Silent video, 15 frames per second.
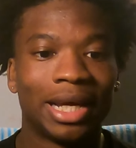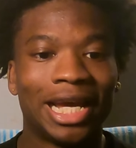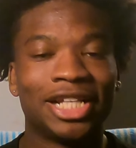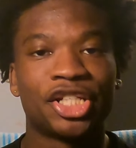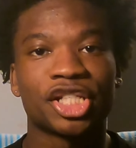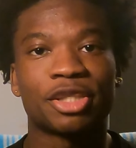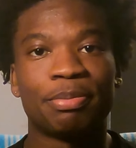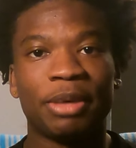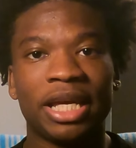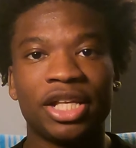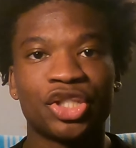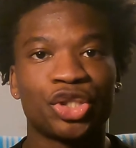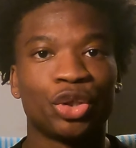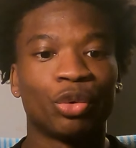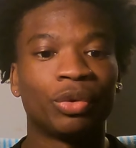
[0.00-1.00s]
It just
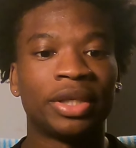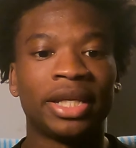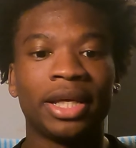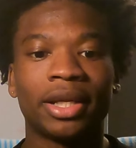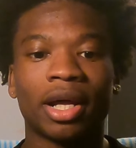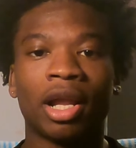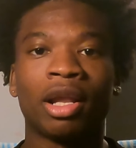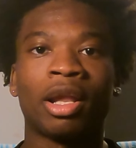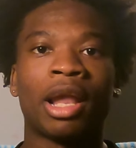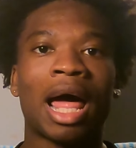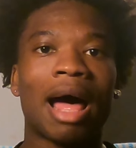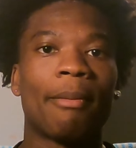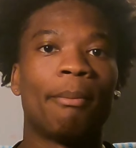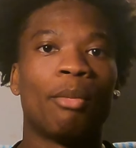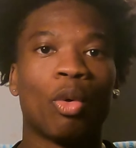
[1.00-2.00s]
means you'll need a
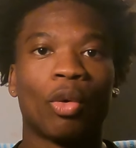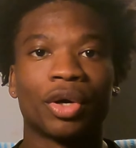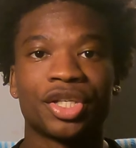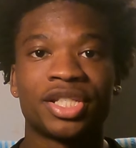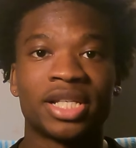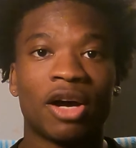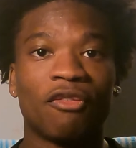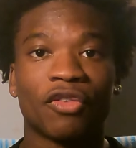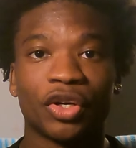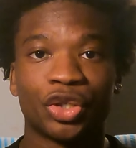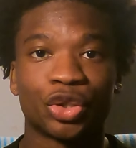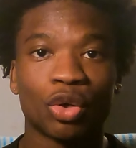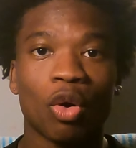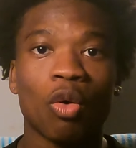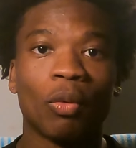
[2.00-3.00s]
lot more self
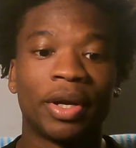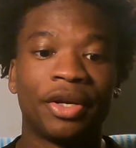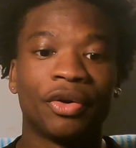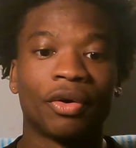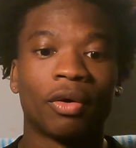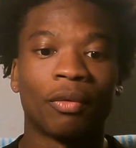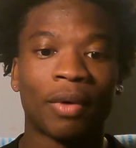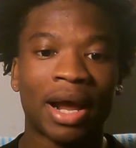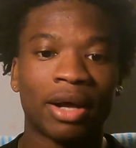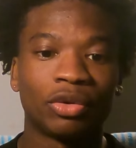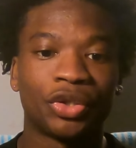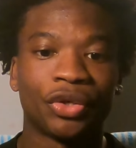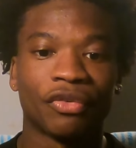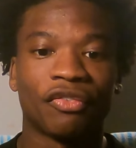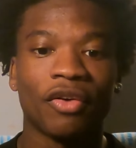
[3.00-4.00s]
control when you're
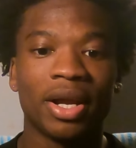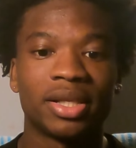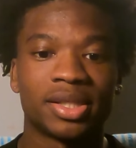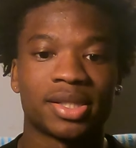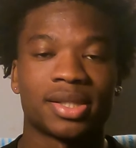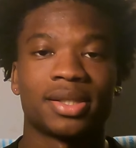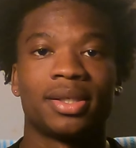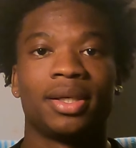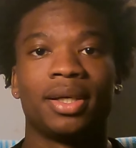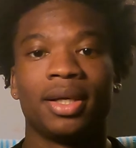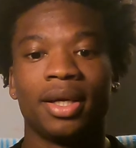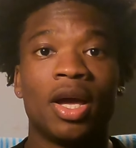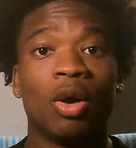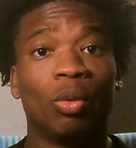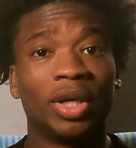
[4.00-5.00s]
around your friends,
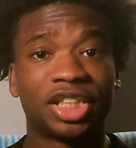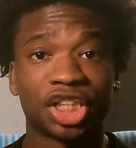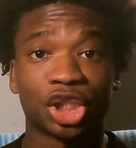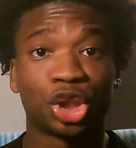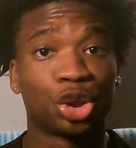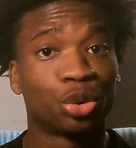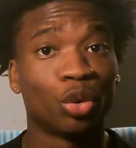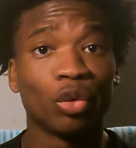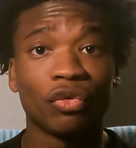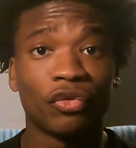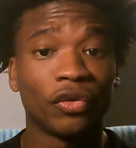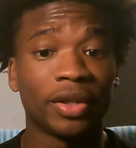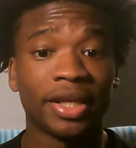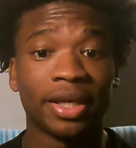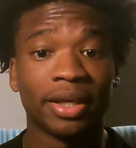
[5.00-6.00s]
which is
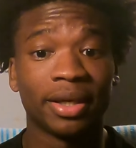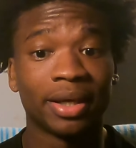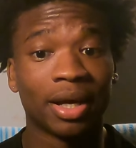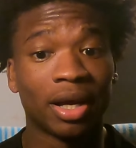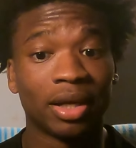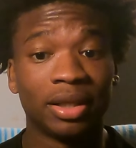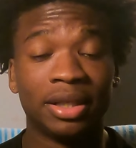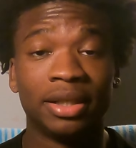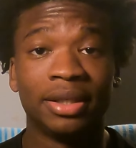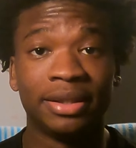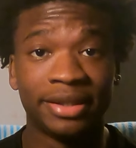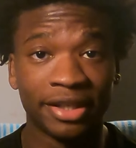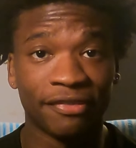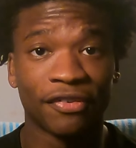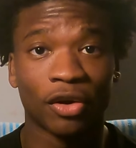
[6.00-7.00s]
truthfully
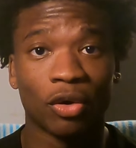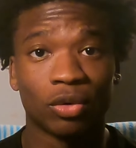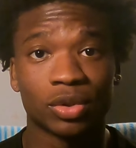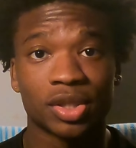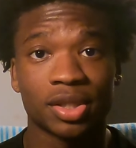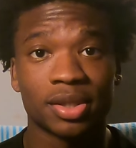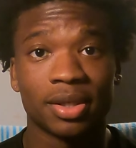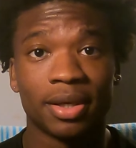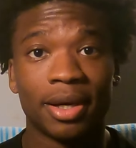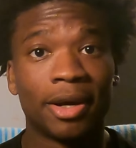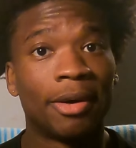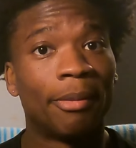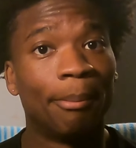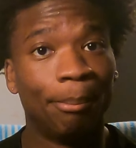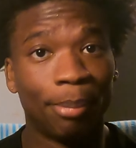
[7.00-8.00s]
difficult,
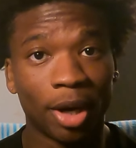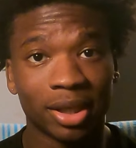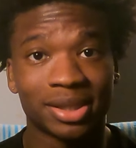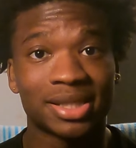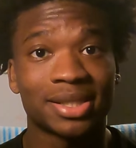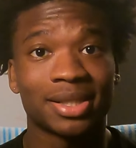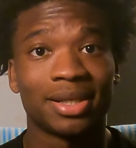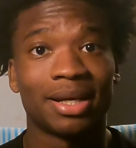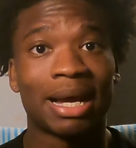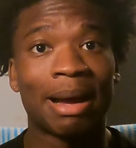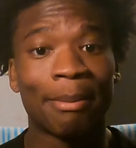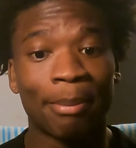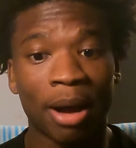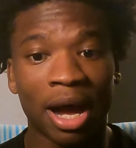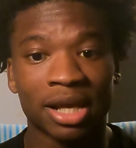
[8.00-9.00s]
but
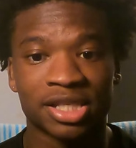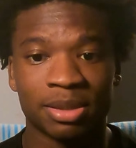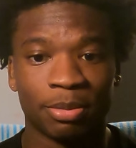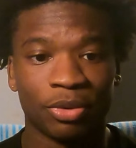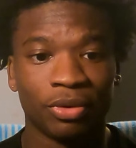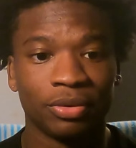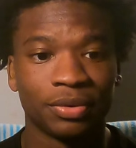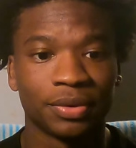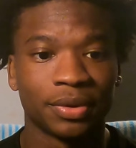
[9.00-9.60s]
possible.